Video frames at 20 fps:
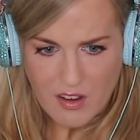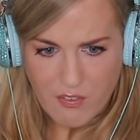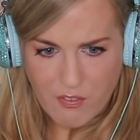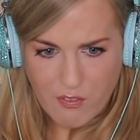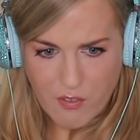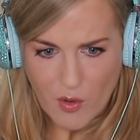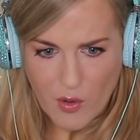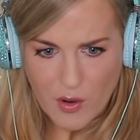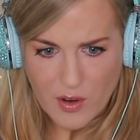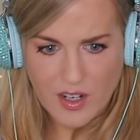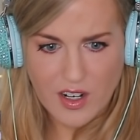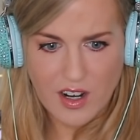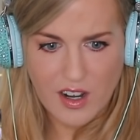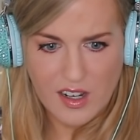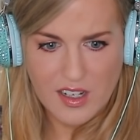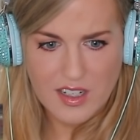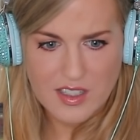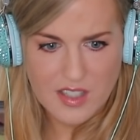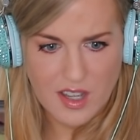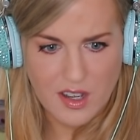four
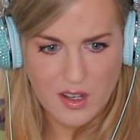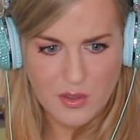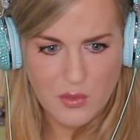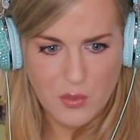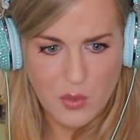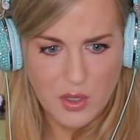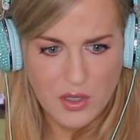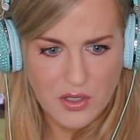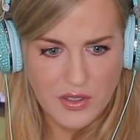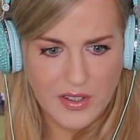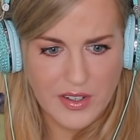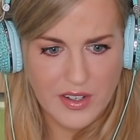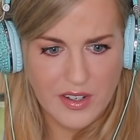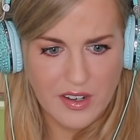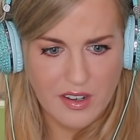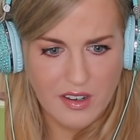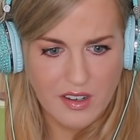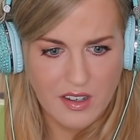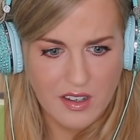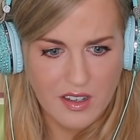guys on one.